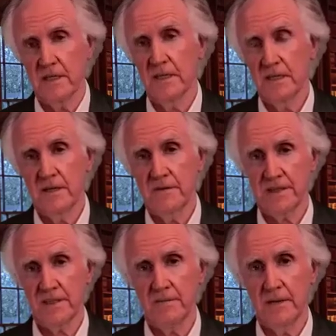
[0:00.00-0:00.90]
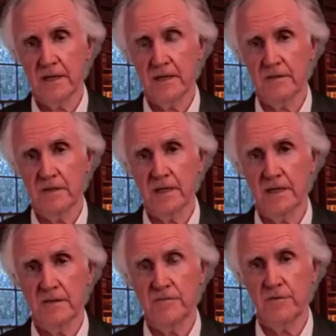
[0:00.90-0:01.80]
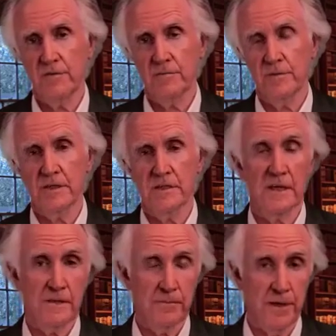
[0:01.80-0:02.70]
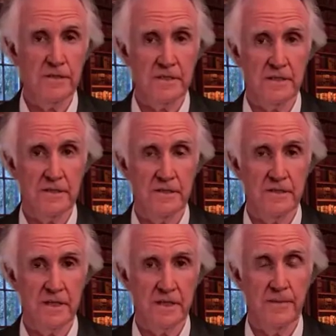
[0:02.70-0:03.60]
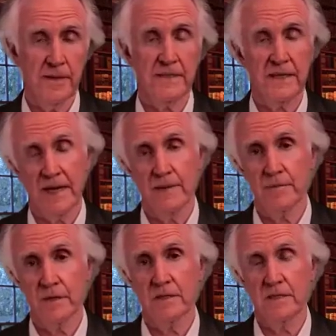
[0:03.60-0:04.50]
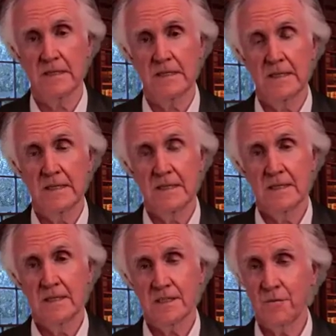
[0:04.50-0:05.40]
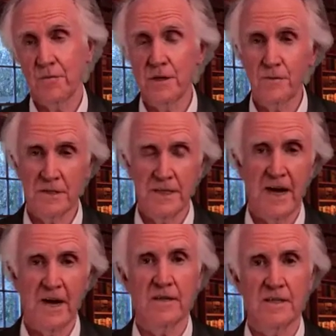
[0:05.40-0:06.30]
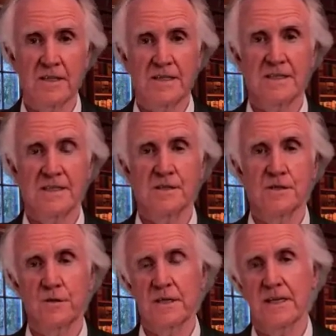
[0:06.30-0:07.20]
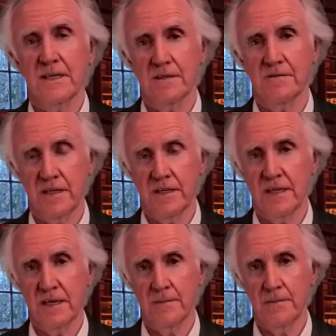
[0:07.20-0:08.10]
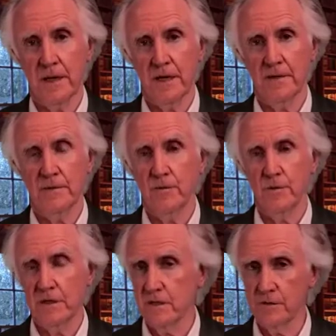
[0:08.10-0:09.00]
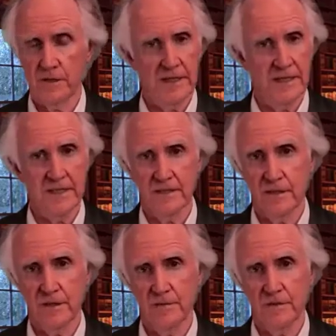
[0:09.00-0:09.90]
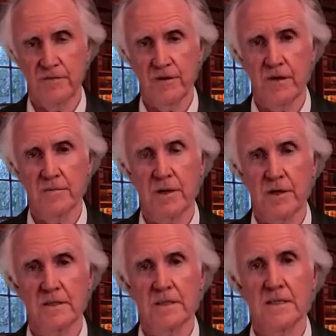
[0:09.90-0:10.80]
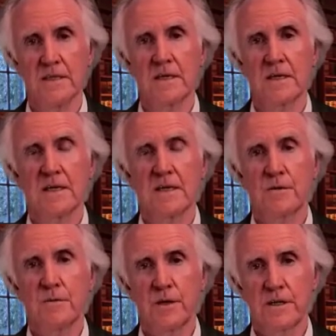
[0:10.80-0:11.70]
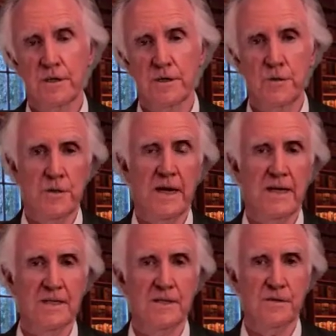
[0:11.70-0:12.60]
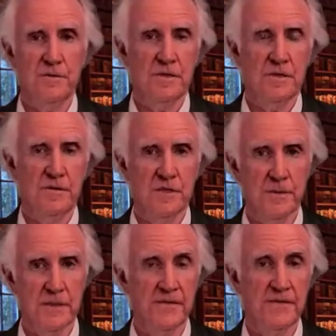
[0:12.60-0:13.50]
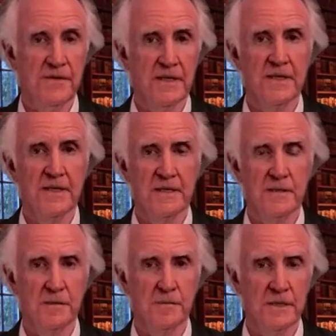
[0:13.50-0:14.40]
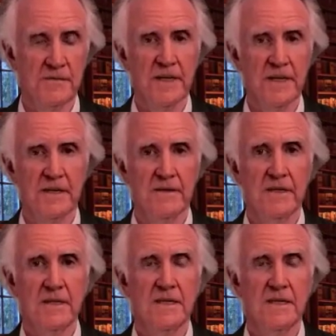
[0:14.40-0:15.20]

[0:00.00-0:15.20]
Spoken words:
affected my career going forward because I got a posting as soon as I got back to Canberra. So we were narrowly looking at the Vietnam play. We weren't looking at it in terms of foreign policy. We knew we had to do a specific thing in a specific area.